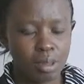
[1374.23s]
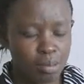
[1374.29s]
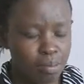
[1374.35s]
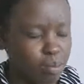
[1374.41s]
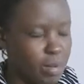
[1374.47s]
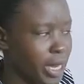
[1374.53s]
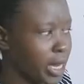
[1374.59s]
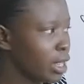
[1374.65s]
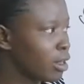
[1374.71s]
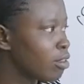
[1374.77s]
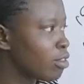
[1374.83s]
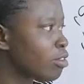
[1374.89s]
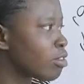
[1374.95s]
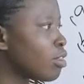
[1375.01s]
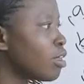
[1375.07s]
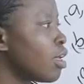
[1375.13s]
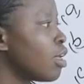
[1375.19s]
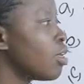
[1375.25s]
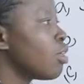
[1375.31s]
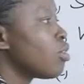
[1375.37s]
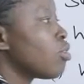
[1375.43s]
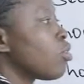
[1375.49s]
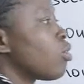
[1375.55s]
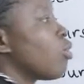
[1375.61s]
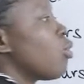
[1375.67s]
minutes.
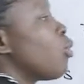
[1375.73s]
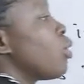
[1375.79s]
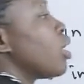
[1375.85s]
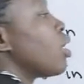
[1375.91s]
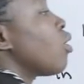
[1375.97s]
So we